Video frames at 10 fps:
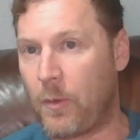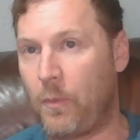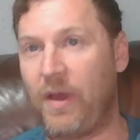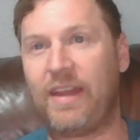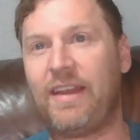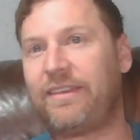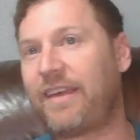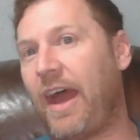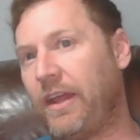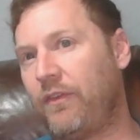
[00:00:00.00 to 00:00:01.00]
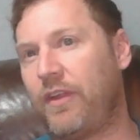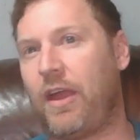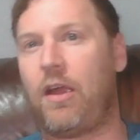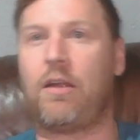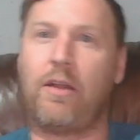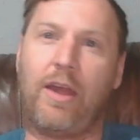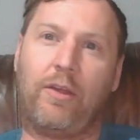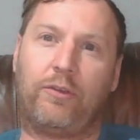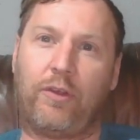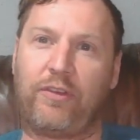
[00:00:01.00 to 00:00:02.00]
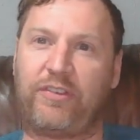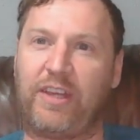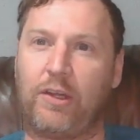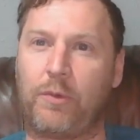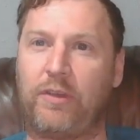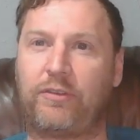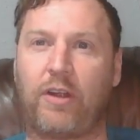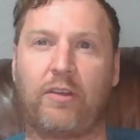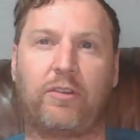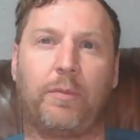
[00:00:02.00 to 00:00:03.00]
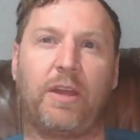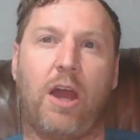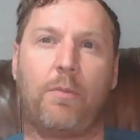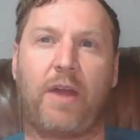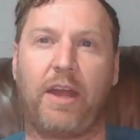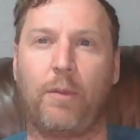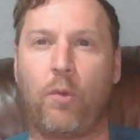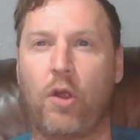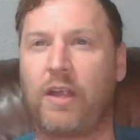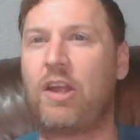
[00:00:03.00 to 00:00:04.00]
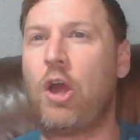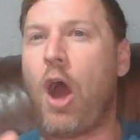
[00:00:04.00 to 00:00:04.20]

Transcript: But it is kind of there. So the scenery starts to become kind of boring.